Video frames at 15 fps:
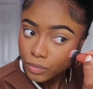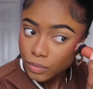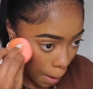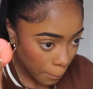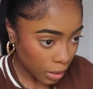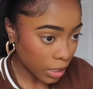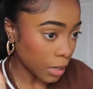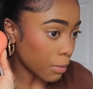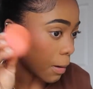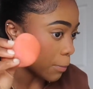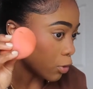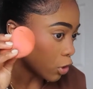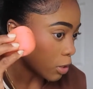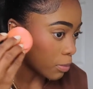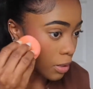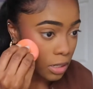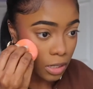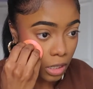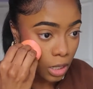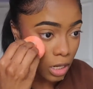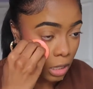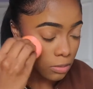I'm gonna get my beauty blender,
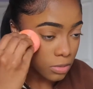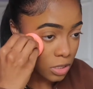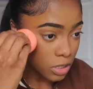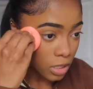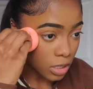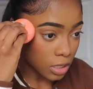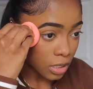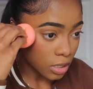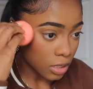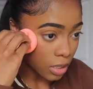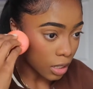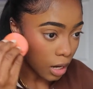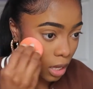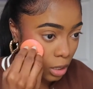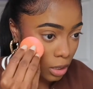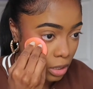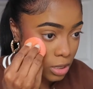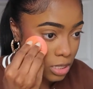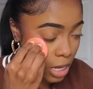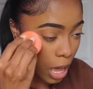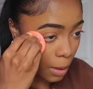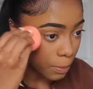and I'm just gonna lightly
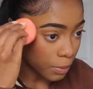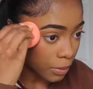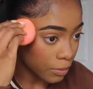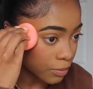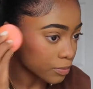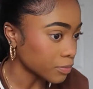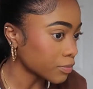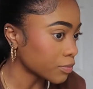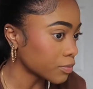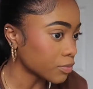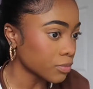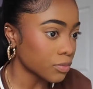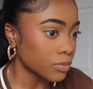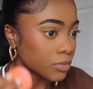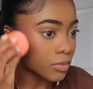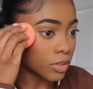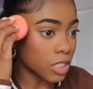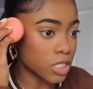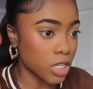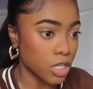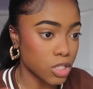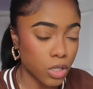tap it,
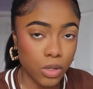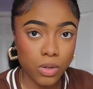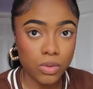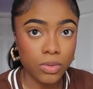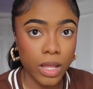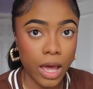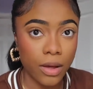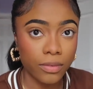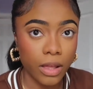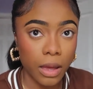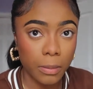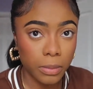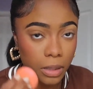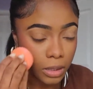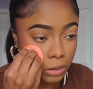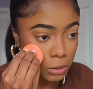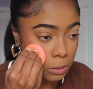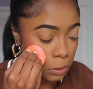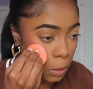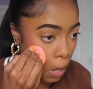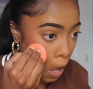just to tone down that blush.